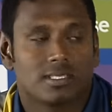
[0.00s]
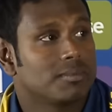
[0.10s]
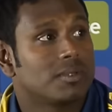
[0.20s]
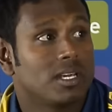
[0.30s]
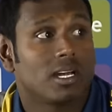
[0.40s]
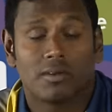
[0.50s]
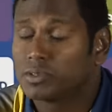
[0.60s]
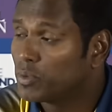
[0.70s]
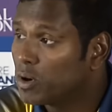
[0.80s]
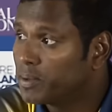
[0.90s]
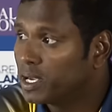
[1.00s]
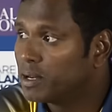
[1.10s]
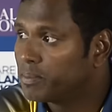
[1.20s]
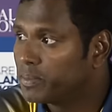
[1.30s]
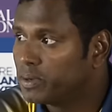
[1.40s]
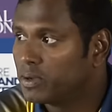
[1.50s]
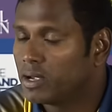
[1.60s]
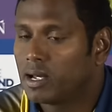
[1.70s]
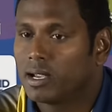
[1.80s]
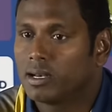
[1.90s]
Some, yeah, he was warming up,
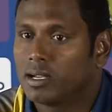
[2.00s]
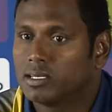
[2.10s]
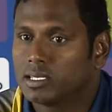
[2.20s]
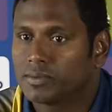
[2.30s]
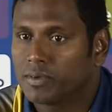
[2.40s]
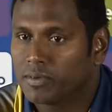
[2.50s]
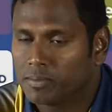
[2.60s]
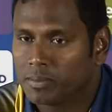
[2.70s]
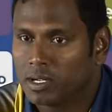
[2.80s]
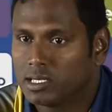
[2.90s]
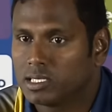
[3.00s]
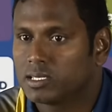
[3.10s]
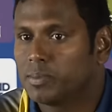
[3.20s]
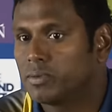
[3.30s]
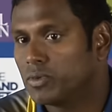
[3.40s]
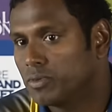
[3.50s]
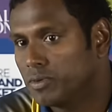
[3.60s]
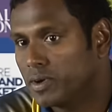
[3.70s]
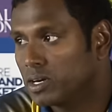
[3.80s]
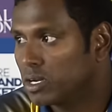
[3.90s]
and and just and just before
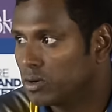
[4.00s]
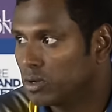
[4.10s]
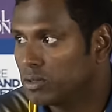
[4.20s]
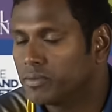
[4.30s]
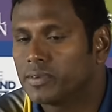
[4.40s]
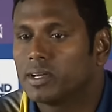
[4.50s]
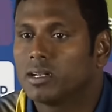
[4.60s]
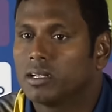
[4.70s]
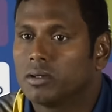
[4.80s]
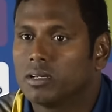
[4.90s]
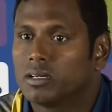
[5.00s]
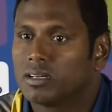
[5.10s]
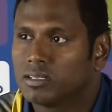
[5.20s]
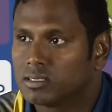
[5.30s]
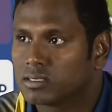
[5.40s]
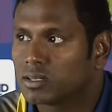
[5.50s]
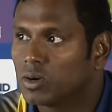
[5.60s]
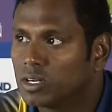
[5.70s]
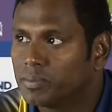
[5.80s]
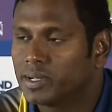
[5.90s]
we went out on the field, he just
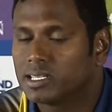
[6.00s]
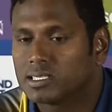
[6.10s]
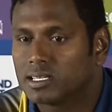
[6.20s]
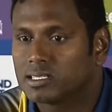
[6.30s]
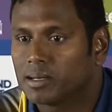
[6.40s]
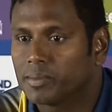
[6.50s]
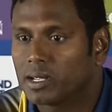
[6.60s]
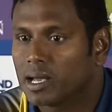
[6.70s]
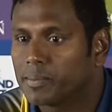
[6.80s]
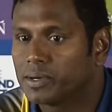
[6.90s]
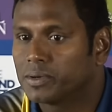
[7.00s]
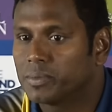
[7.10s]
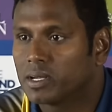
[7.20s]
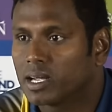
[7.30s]
called me and said something happened to me.